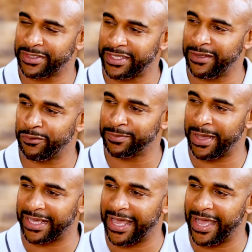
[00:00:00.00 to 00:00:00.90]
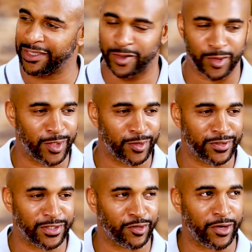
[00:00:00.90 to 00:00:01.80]
Steve was my guy, too. It was
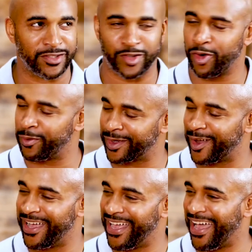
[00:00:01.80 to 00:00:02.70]
a great story. But go ahead.